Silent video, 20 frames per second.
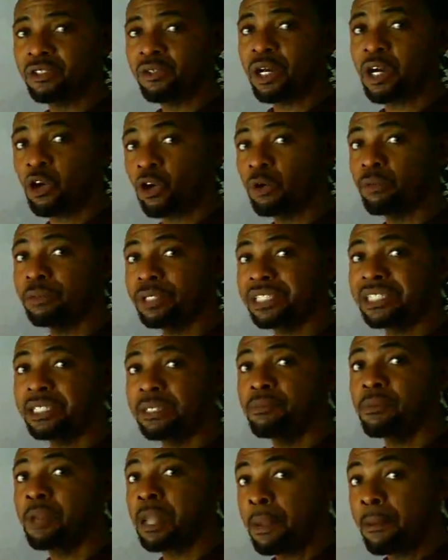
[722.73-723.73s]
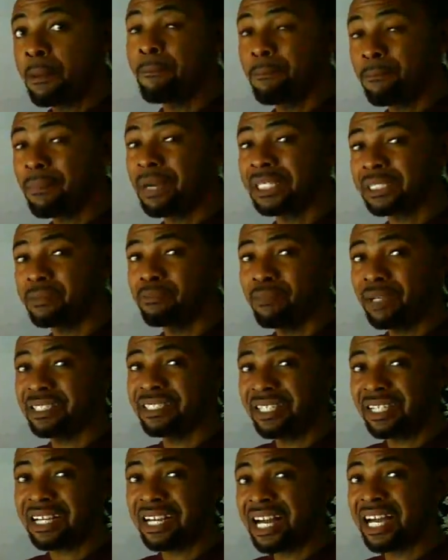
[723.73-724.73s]
You are committing
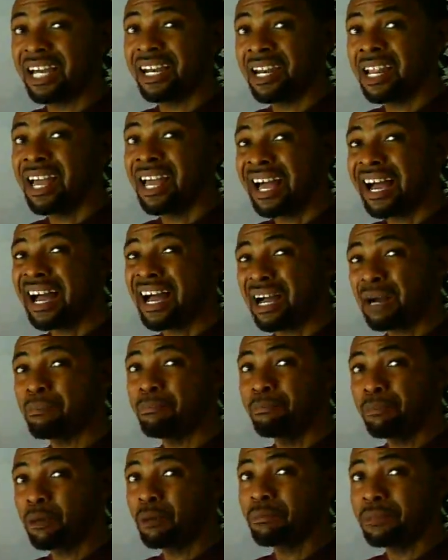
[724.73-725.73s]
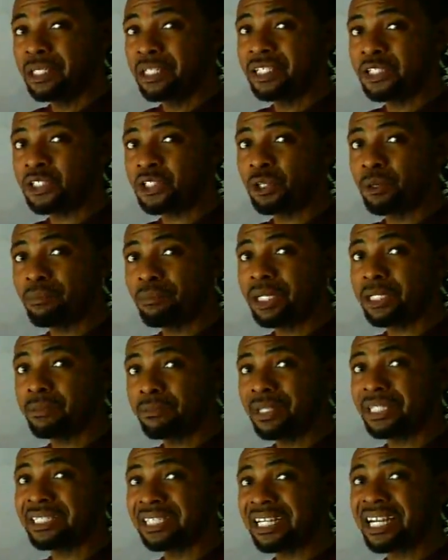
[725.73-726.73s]
mathematical abomination,
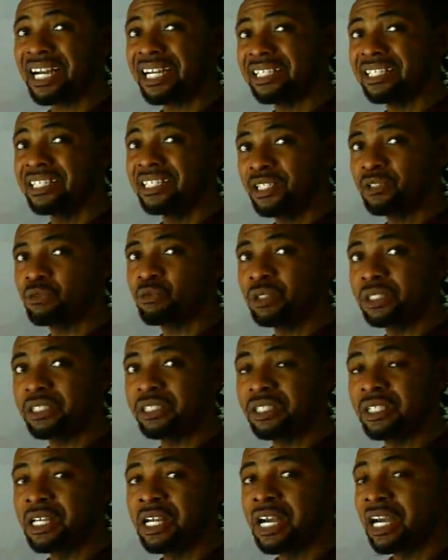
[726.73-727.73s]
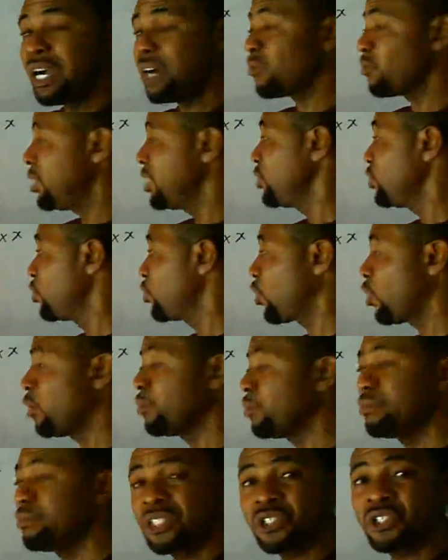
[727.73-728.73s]
mathematical iniquity. And when you
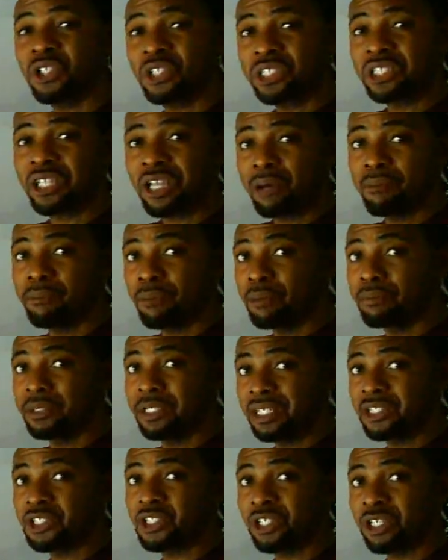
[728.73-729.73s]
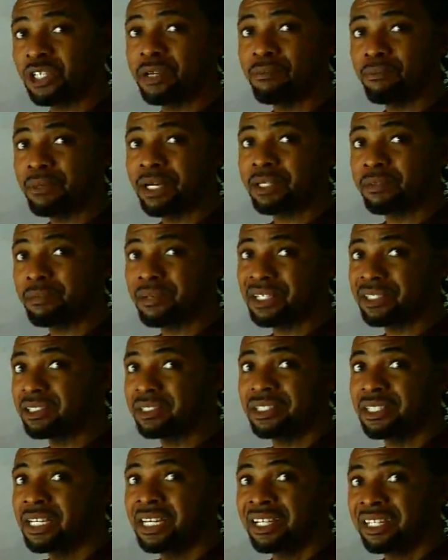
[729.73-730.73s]
commit such abomination in
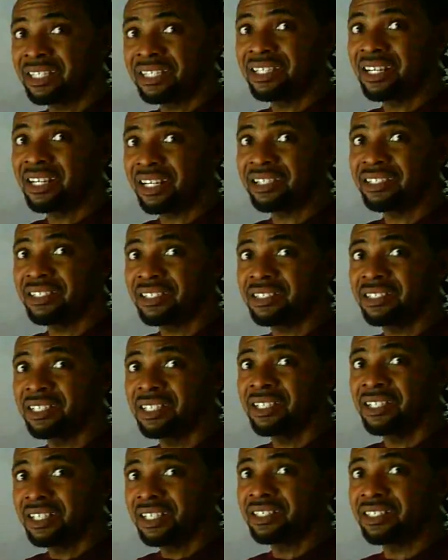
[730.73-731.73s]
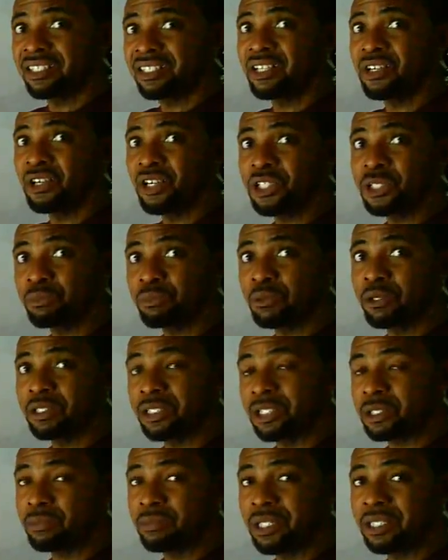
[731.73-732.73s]
mathematics, there is a serious
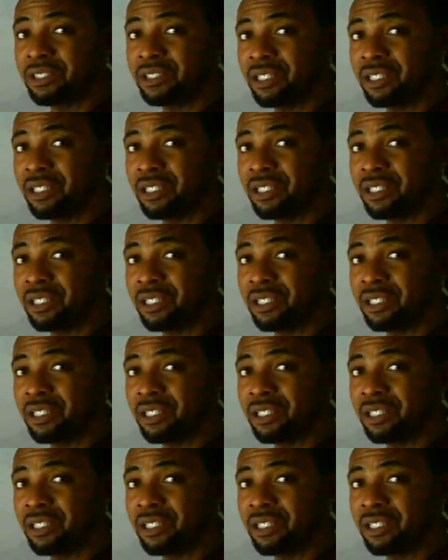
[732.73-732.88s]
punishment.